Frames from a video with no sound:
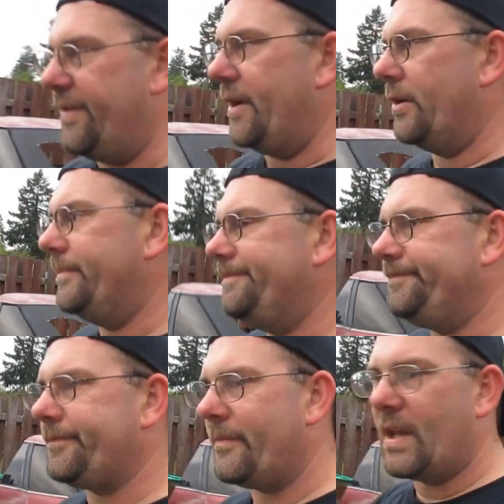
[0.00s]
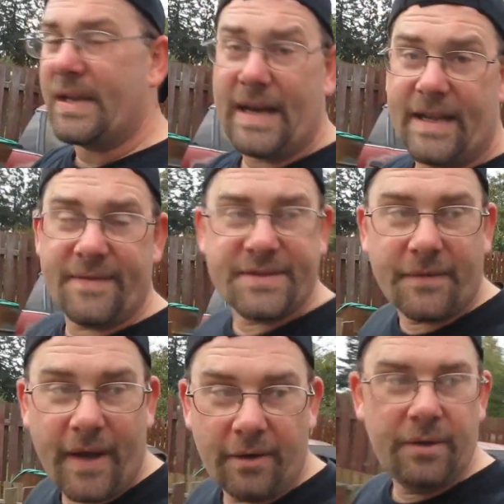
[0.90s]
there. Got to get the
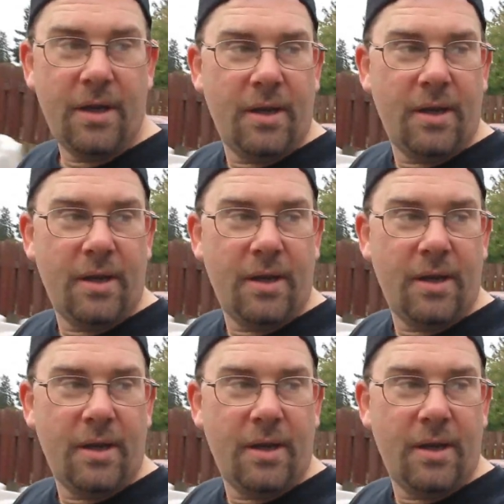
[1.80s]
stuff out.